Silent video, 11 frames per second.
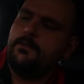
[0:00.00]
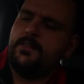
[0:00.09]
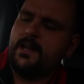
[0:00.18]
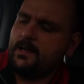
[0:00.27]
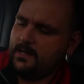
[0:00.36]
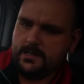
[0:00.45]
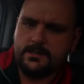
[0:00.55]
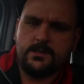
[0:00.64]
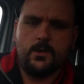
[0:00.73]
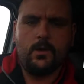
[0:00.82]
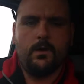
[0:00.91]
That
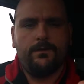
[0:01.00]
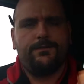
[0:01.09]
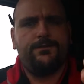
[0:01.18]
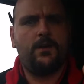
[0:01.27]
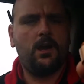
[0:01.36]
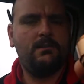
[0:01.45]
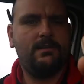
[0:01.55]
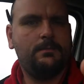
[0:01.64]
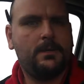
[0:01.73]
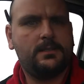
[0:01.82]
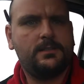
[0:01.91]
is your
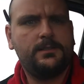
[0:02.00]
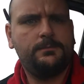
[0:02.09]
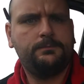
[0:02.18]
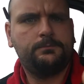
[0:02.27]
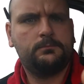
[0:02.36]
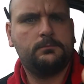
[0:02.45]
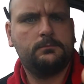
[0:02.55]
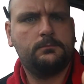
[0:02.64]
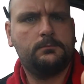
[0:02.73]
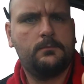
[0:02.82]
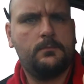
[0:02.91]
firing button,
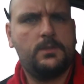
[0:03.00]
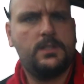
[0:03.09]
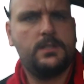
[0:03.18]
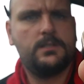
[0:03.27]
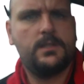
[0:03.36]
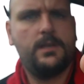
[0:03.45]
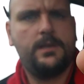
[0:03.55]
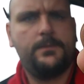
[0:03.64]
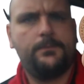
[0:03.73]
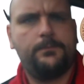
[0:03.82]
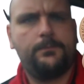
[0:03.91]
just there.